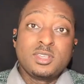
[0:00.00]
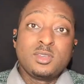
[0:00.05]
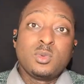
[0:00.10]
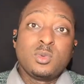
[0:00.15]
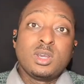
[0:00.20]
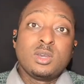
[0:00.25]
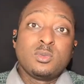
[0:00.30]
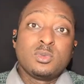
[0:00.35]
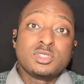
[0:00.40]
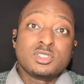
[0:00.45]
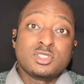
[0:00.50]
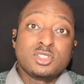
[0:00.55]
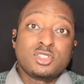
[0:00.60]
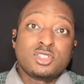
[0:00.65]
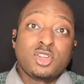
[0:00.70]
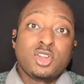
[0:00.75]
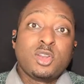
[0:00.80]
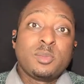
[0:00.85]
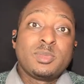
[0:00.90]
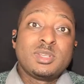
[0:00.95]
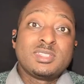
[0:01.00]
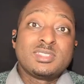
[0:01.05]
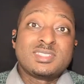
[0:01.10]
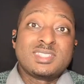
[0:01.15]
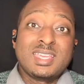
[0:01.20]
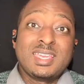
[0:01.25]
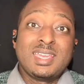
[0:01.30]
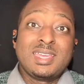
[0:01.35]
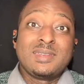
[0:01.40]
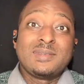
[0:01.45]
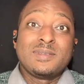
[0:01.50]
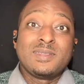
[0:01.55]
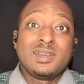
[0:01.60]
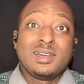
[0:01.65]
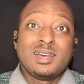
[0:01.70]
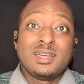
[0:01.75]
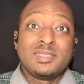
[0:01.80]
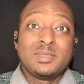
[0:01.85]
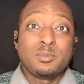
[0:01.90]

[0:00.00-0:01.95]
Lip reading: what was determined is that the